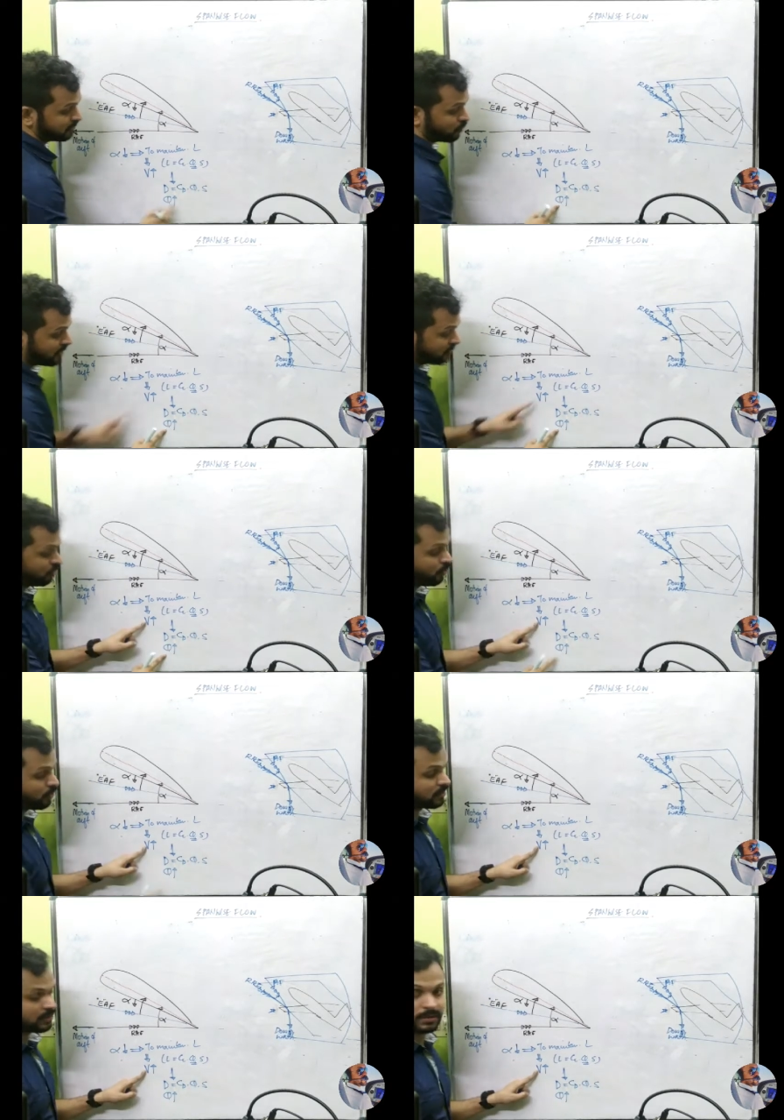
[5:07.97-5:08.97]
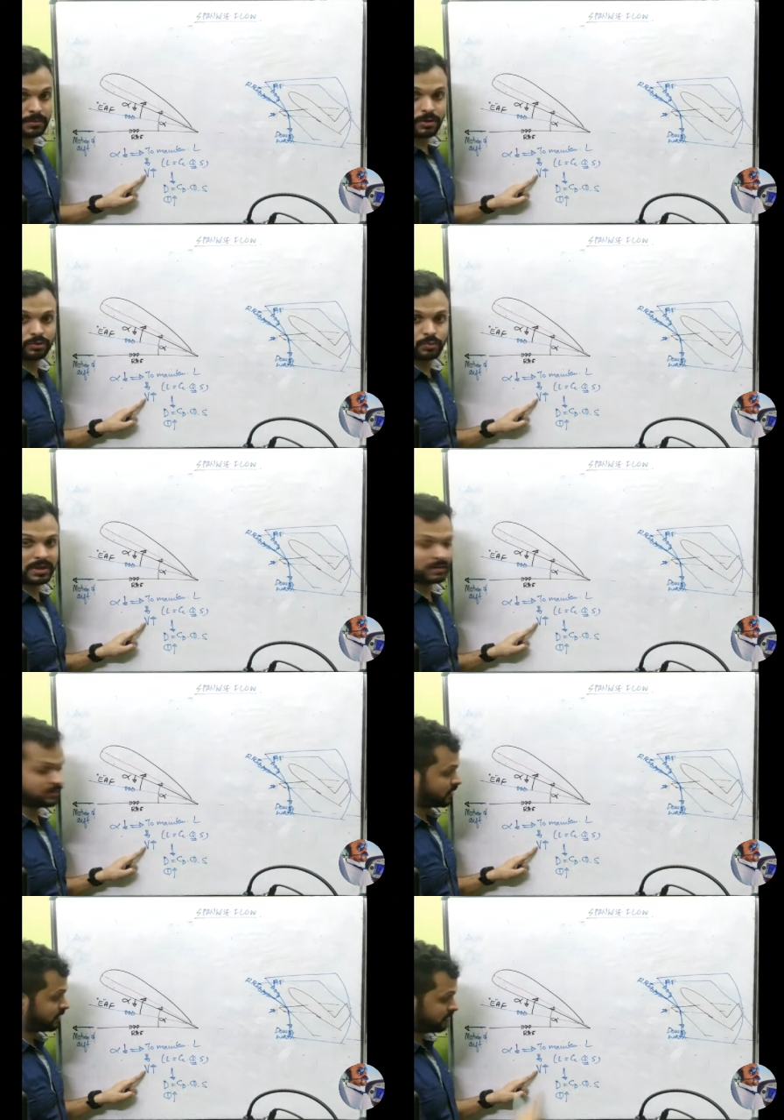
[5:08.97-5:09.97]
why is Q increasing? Because V is
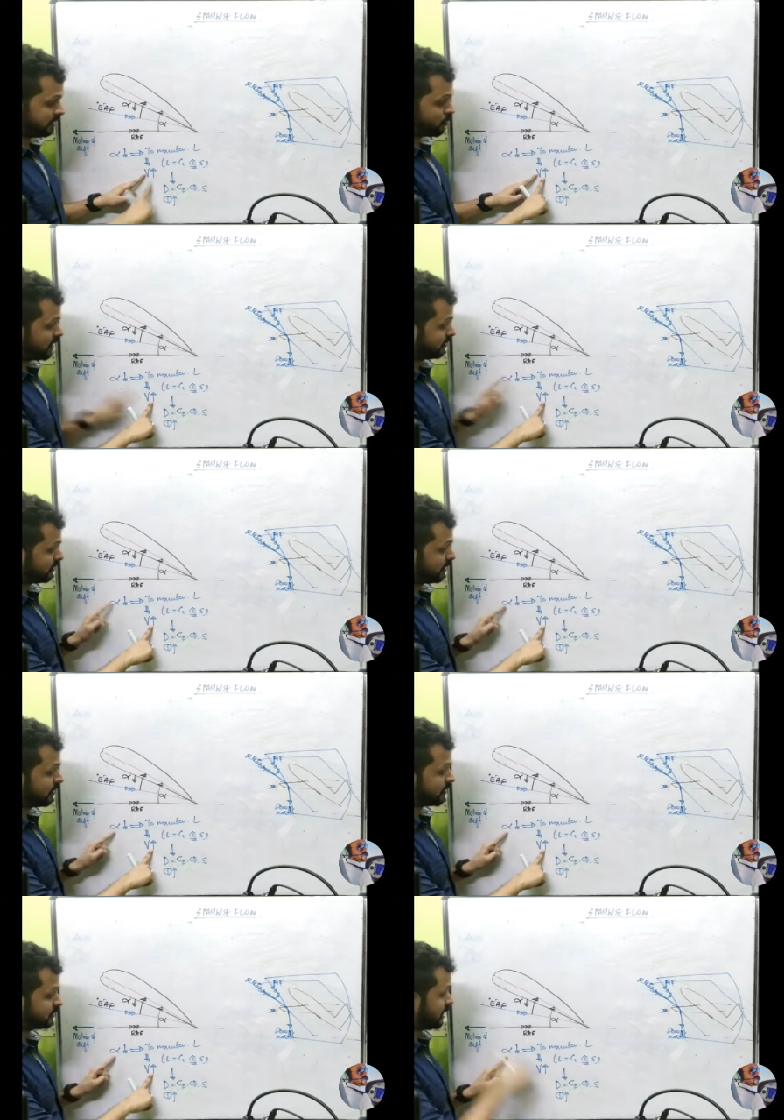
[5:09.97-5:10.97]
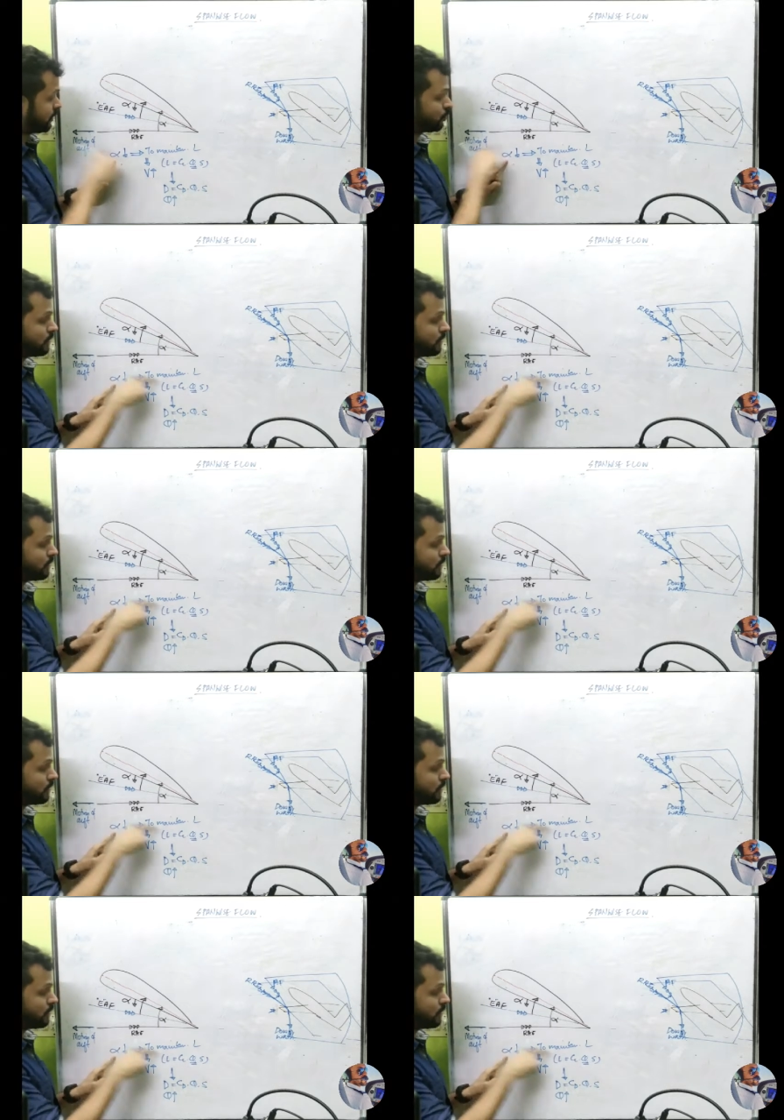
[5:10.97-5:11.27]
increasing. And why is it increased? I want to